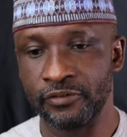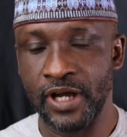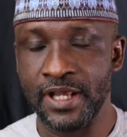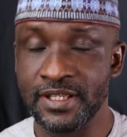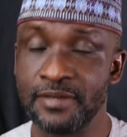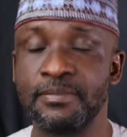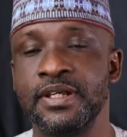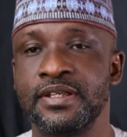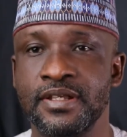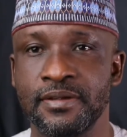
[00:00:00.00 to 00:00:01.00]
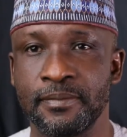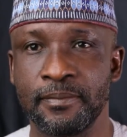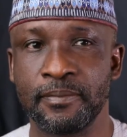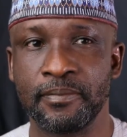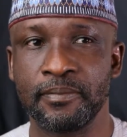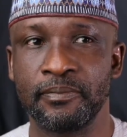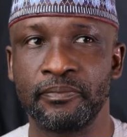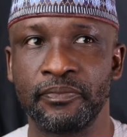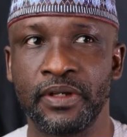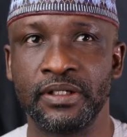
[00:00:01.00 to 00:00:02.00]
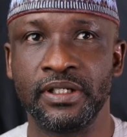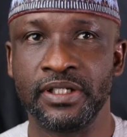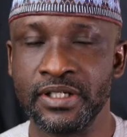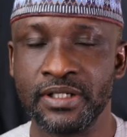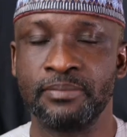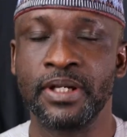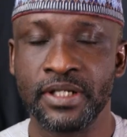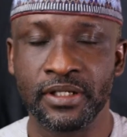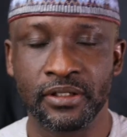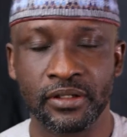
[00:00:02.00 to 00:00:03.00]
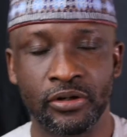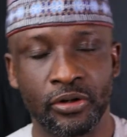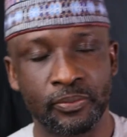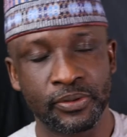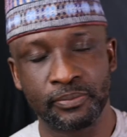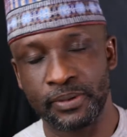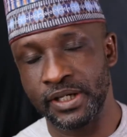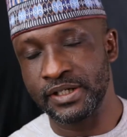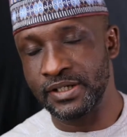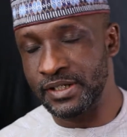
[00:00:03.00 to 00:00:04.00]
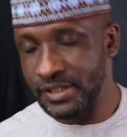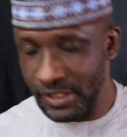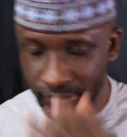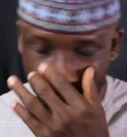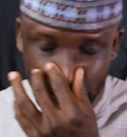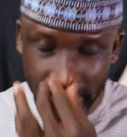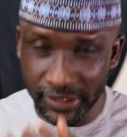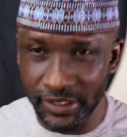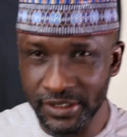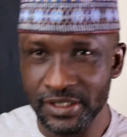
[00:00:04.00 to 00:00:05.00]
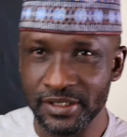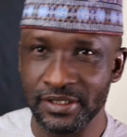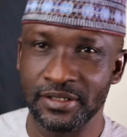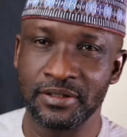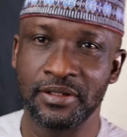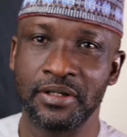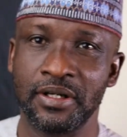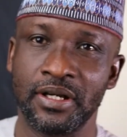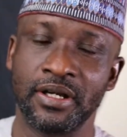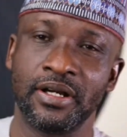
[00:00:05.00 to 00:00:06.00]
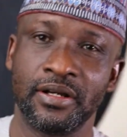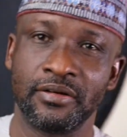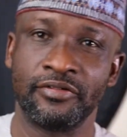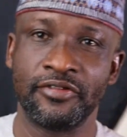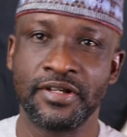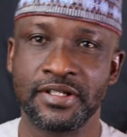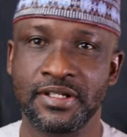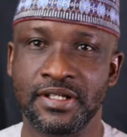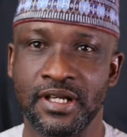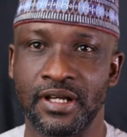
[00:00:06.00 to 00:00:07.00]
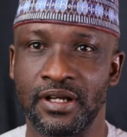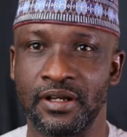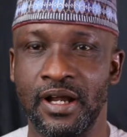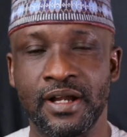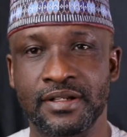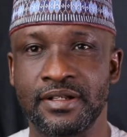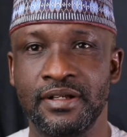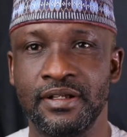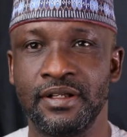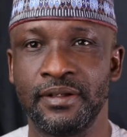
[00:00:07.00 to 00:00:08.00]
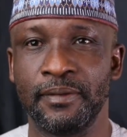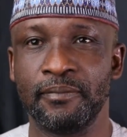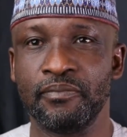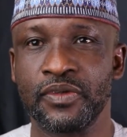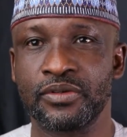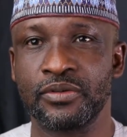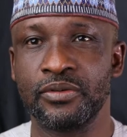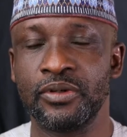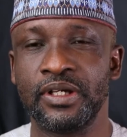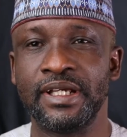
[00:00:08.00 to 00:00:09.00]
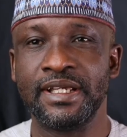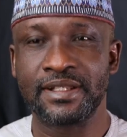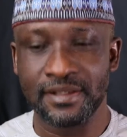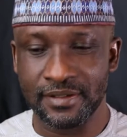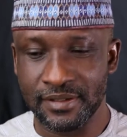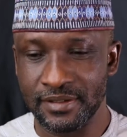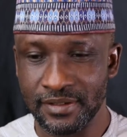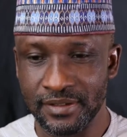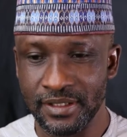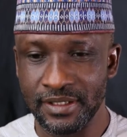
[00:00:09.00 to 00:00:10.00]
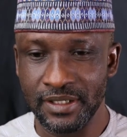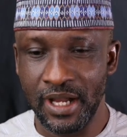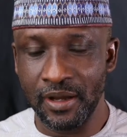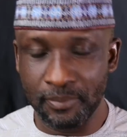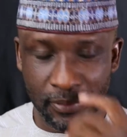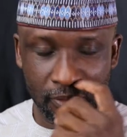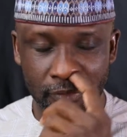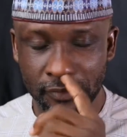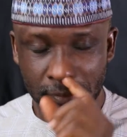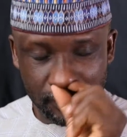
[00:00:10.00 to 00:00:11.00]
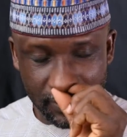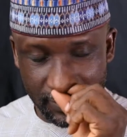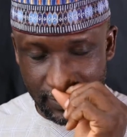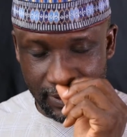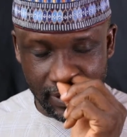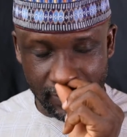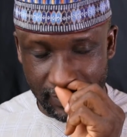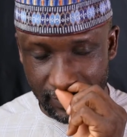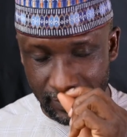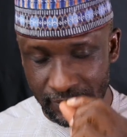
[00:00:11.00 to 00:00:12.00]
ICPC, the Independent Corrupt Practices Act, other related offenses act. So it is the arm of government that,